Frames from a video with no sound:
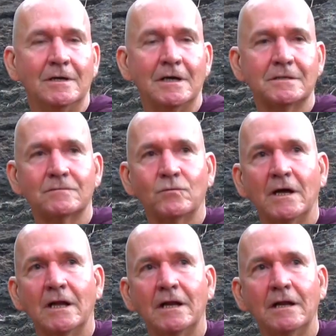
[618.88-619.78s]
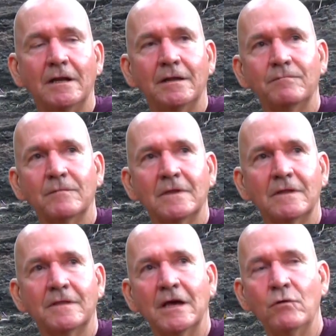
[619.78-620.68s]
Yes, well,
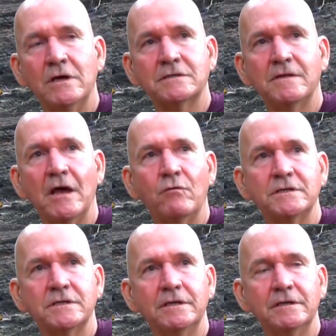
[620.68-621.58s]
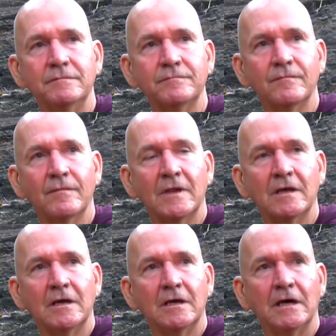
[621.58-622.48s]
there is and there isn't.
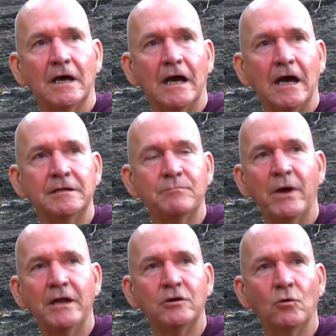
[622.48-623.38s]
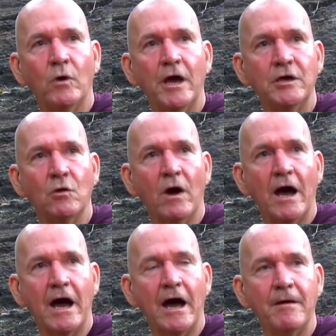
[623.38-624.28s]
Uh, depending on where you
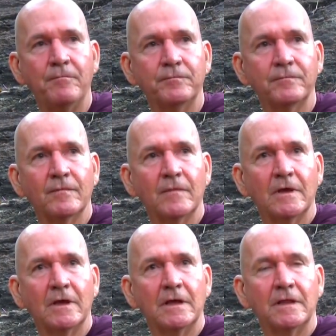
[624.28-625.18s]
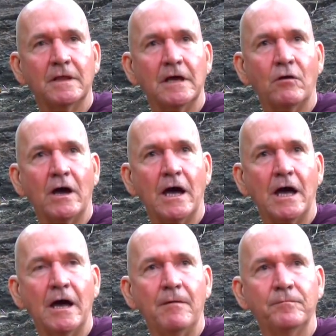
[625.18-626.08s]
are, there
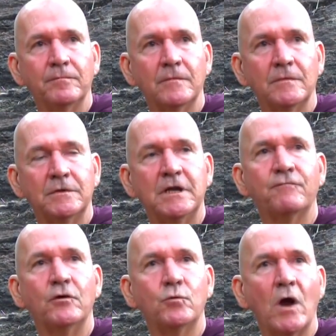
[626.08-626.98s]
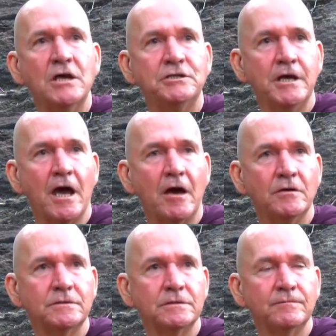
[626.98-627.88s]
are different
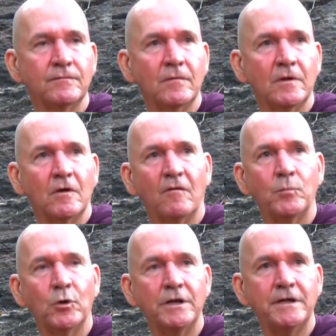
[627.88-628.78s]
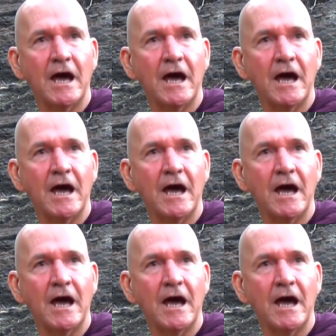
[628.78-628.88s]
ratios of Buddha